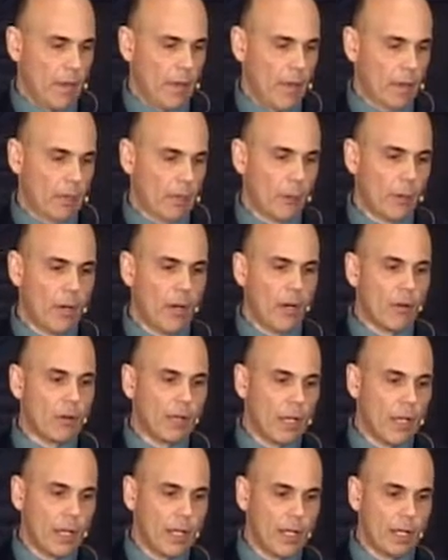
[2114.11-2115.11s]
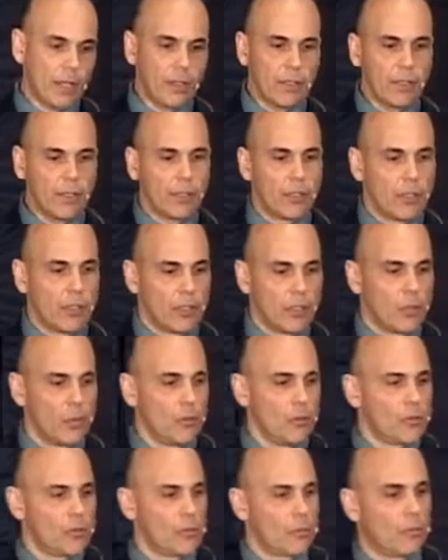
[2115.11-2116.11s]
And the Crown Land
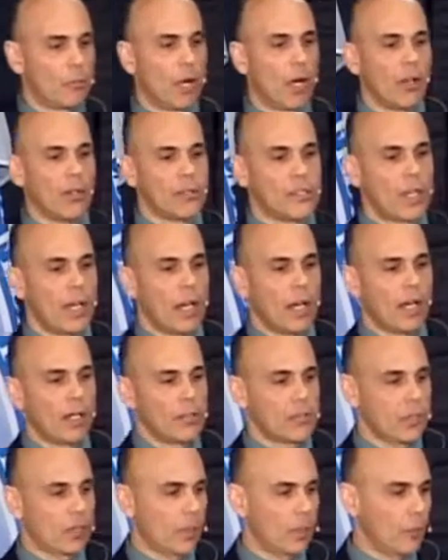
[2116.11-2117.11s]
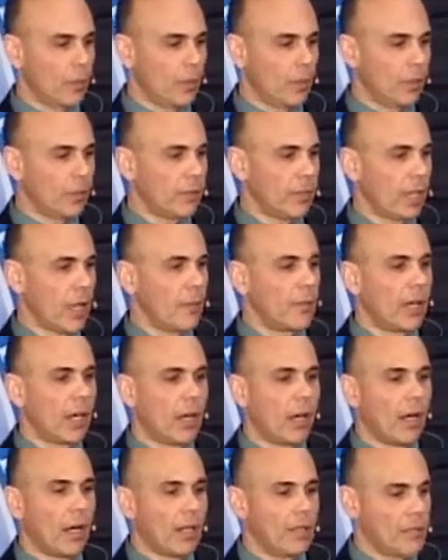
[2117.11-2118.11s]
Use Policy Atlas, CLUPA.
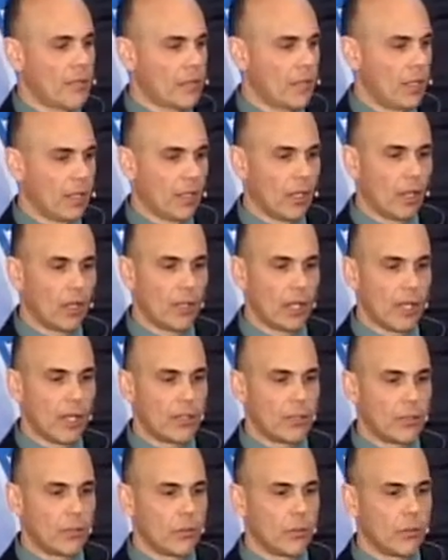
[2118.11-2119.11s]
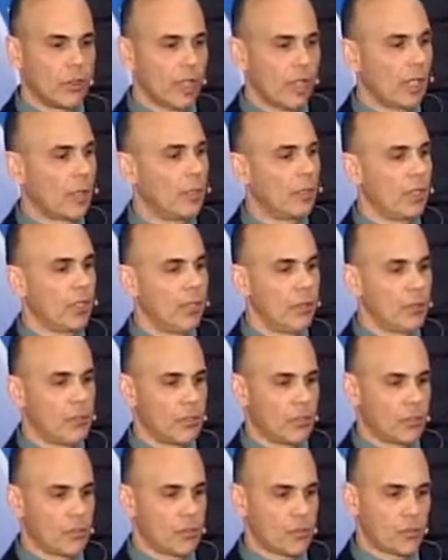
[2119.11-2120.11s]
M&R has an online tool that can be
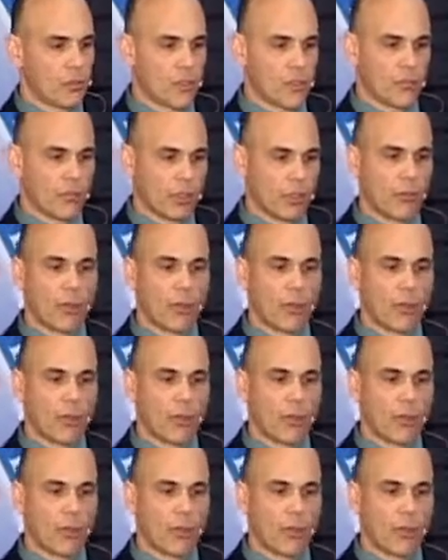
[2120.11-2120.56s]
used to search for